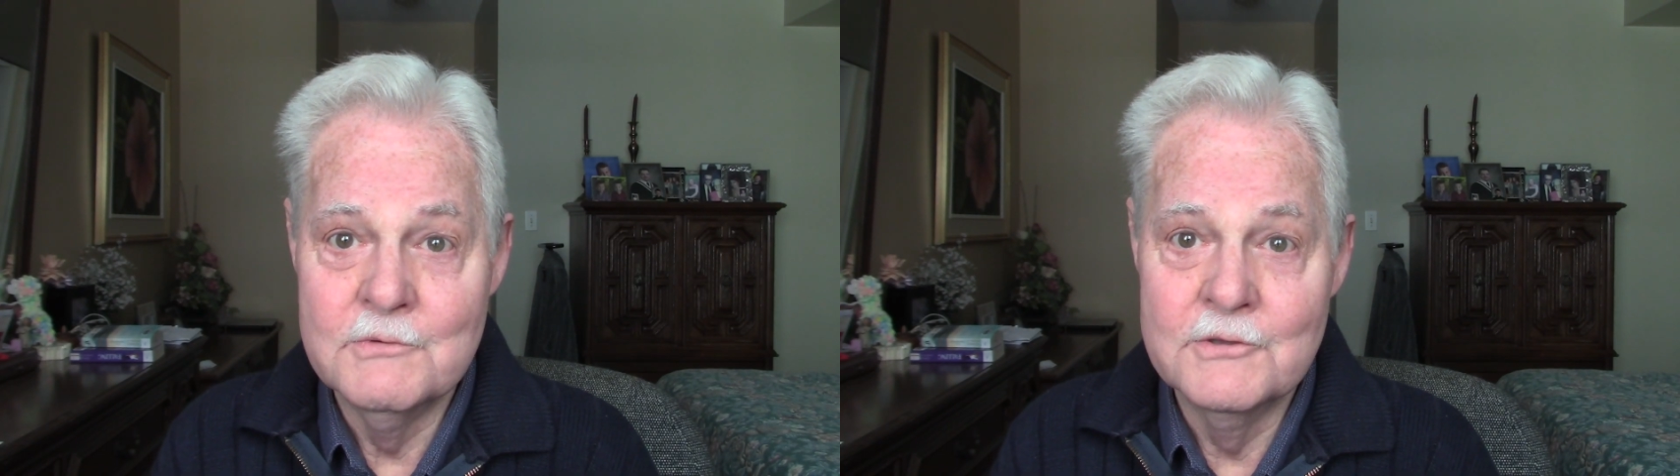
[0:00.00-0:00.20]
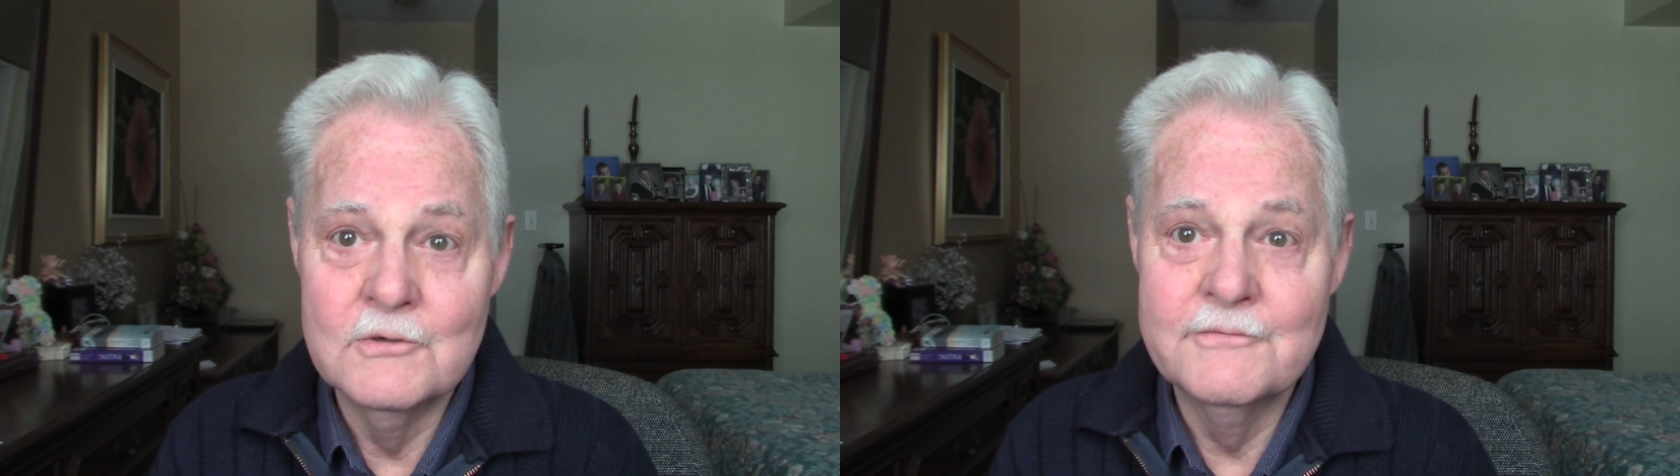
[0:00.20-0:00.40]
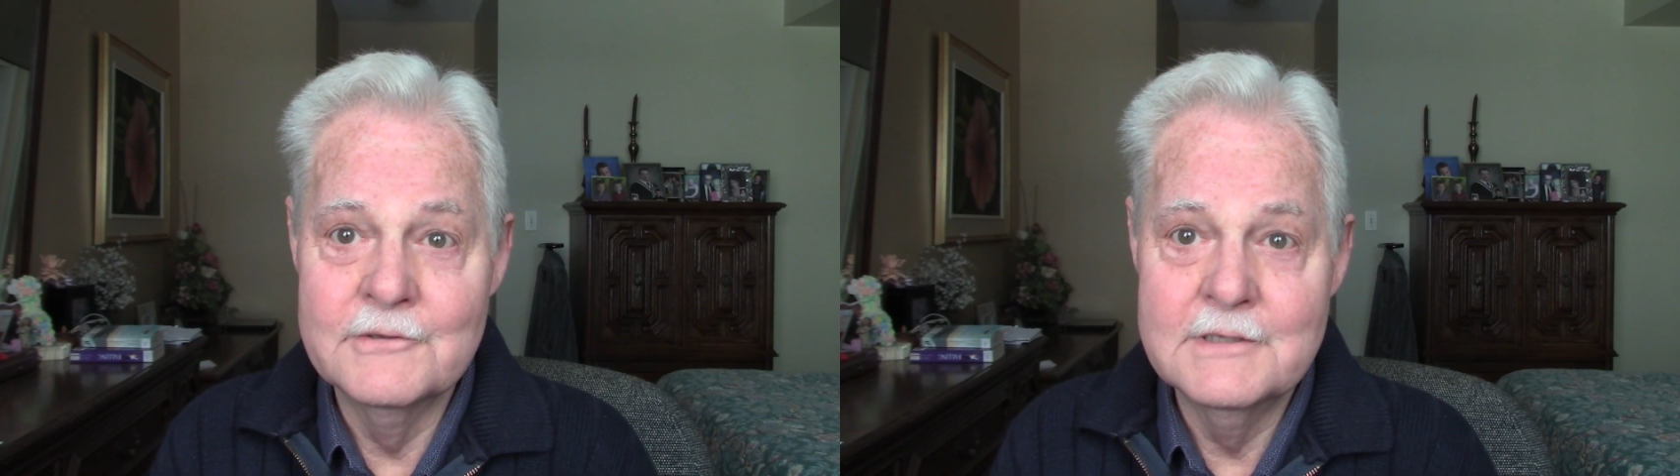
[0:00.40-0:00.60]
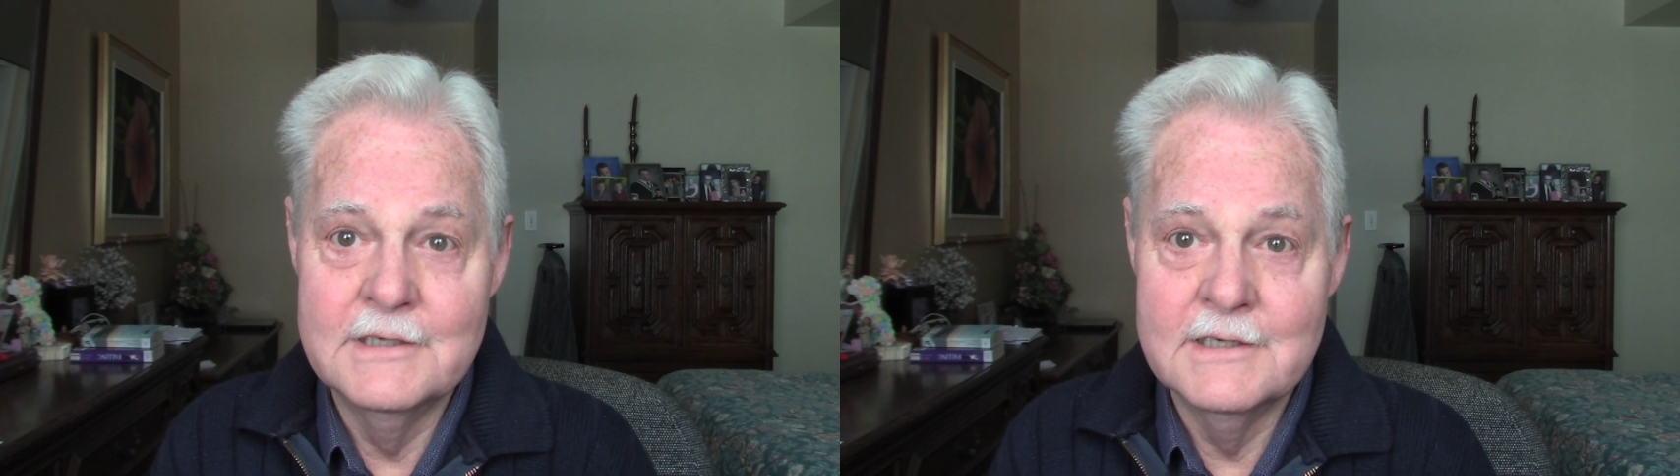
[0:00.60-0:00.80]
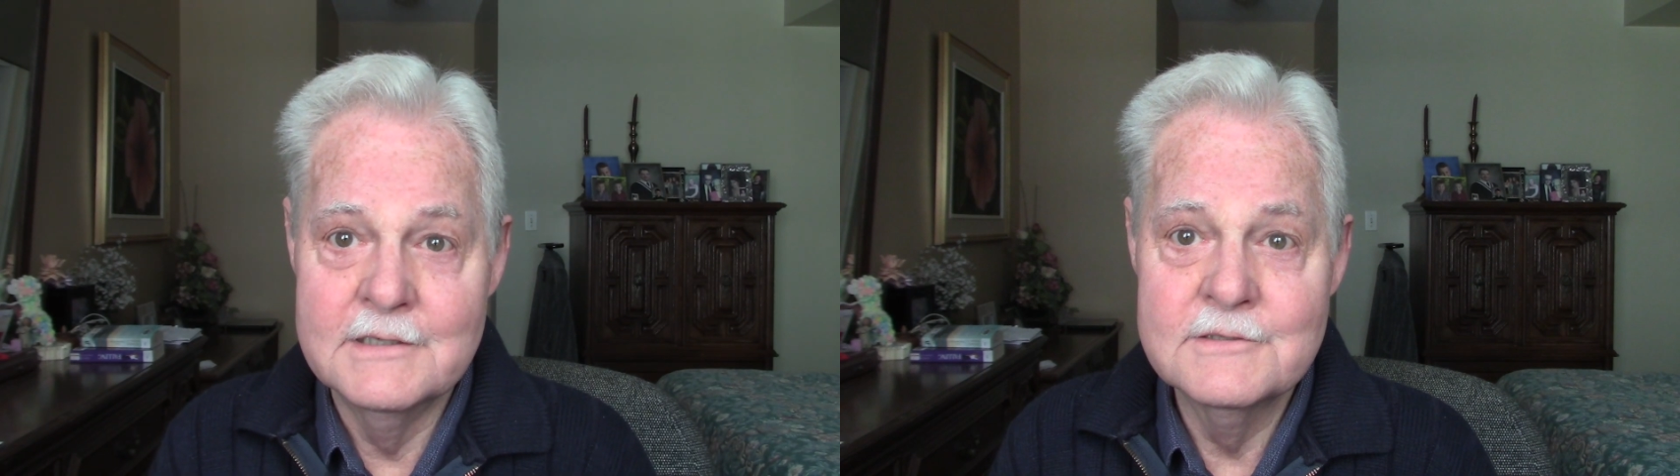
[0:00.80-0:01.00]
with orphan
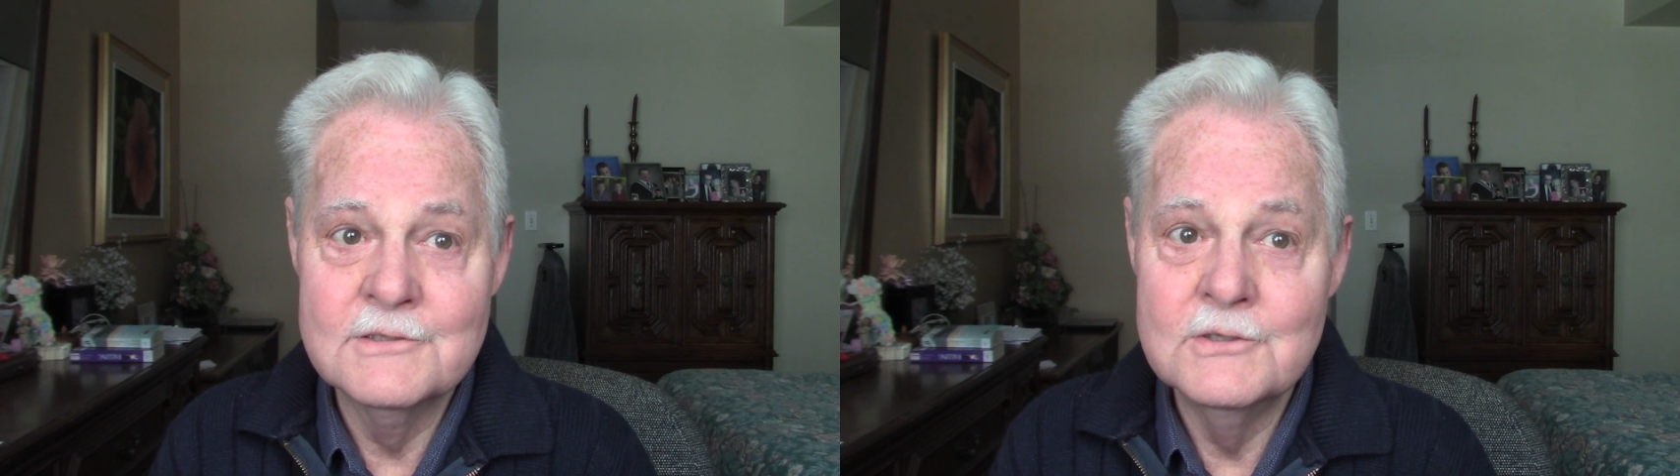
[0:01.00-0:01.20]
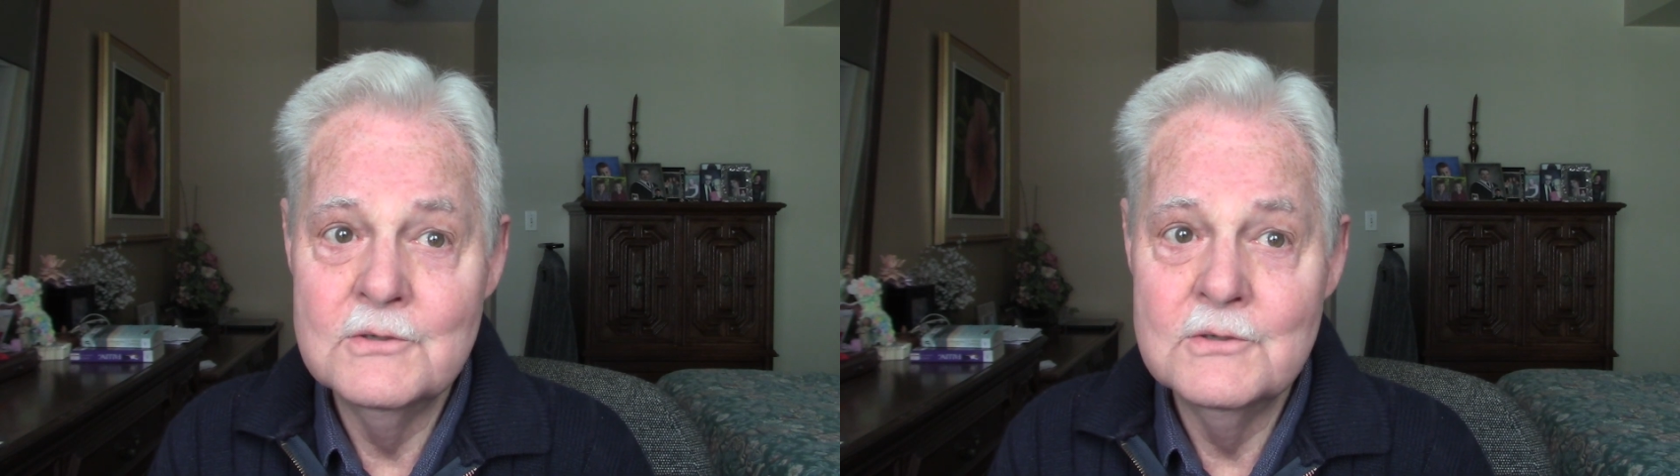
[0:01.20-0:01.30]
cars